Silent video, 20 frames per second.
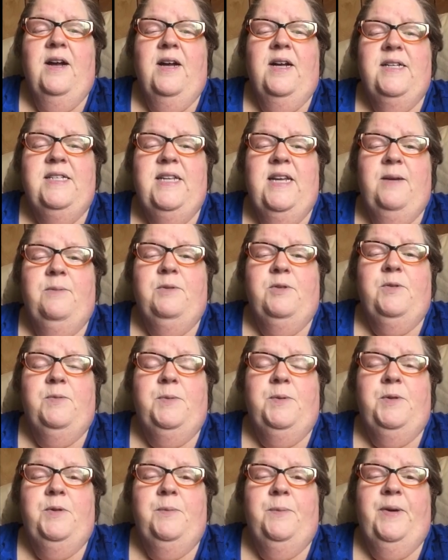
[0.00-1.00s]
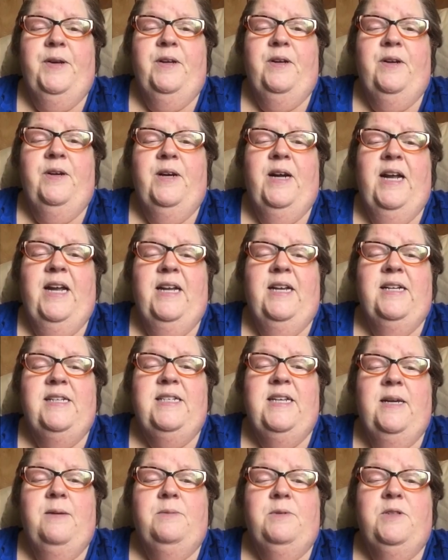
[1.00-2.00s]
a tablespoon of butter and a
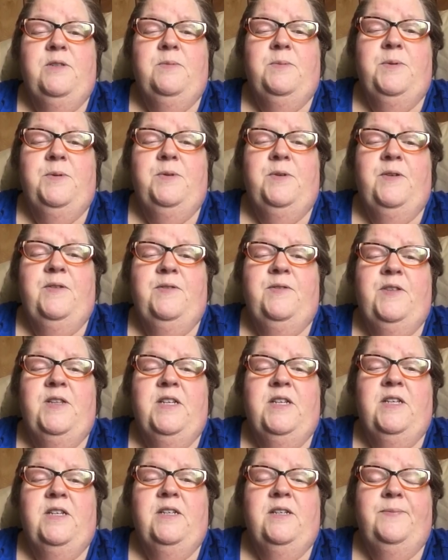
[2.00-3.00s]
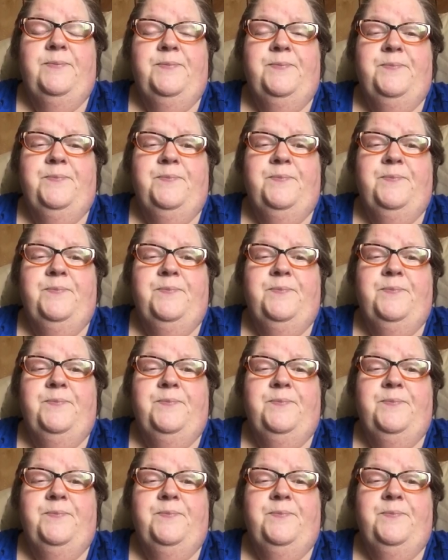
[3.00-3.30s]
tablespoon of the